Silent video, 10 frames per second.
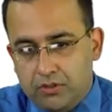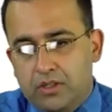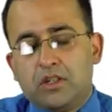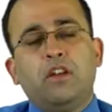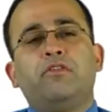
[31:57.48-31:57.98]

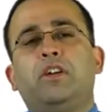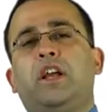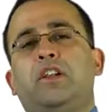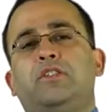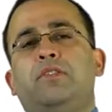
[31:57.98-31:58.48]
stain for
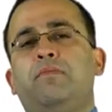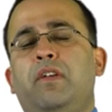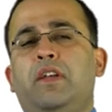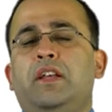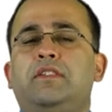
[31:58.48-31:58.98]
calcium
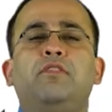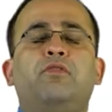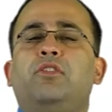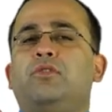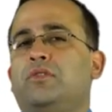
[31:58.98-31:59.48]
is the
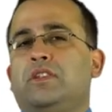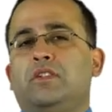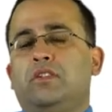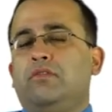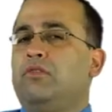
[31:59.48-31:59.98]
von
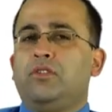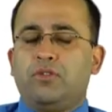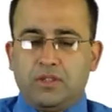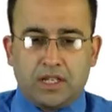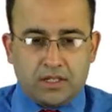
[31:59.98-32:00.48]

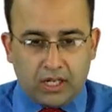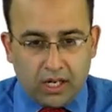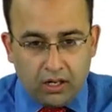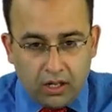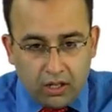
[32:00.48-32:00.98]
Cosa stain,